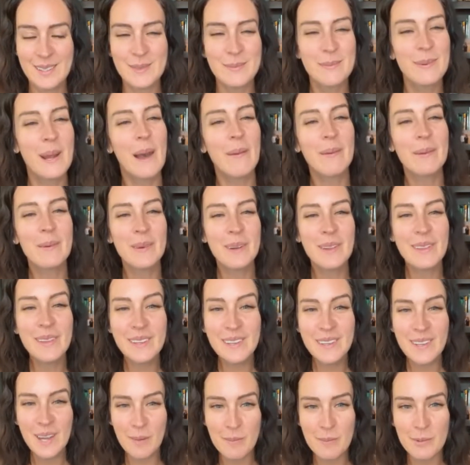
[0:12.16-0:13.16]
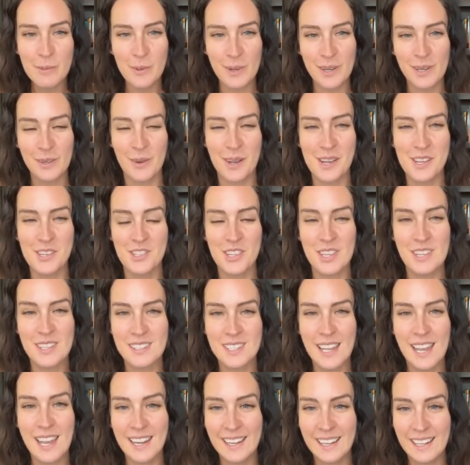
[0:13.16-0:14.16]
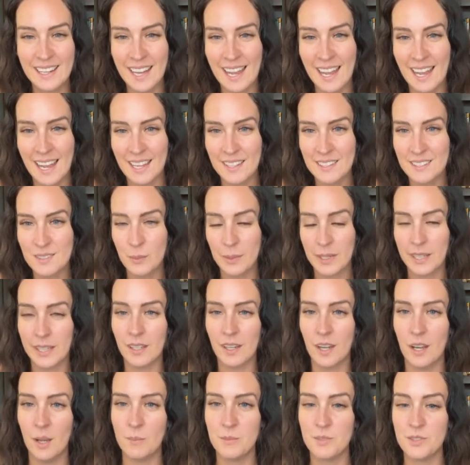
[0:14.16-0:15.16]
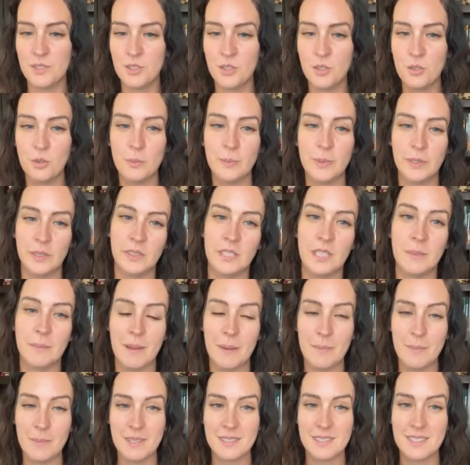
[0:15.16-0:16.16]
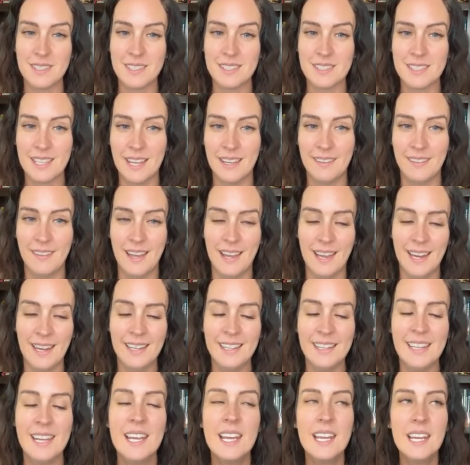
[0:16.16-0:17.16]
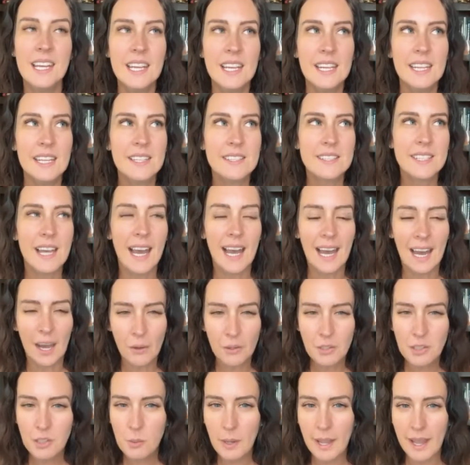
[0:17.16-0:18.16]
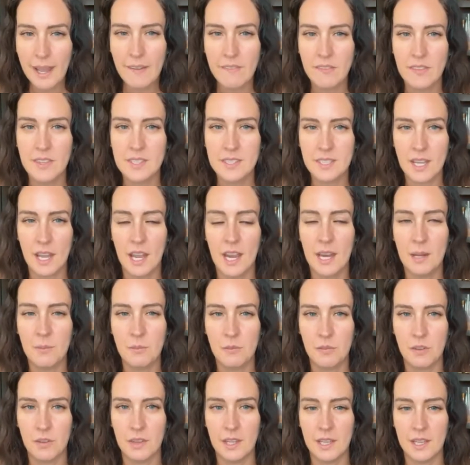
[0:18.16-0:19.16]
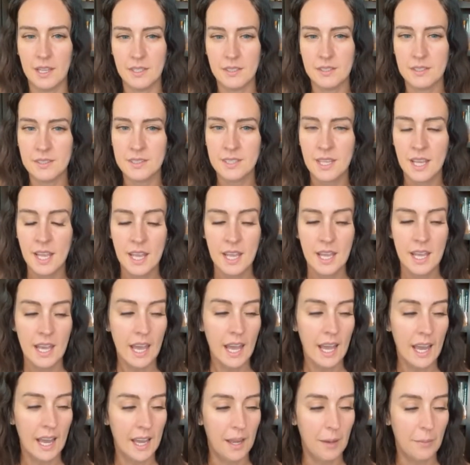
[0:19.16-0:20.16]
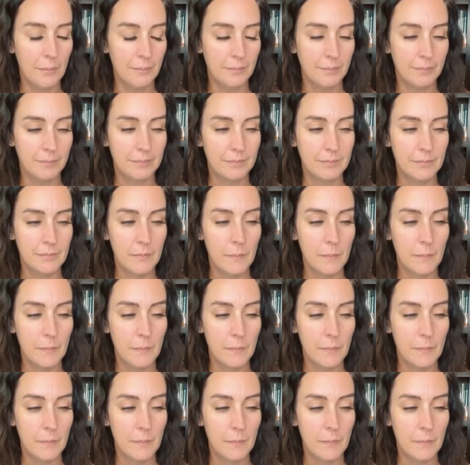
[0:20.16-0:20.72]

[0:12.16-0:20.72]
it's probably one of the number one questions I get asked when it comes to building my business online is how do you have the time for this? Um,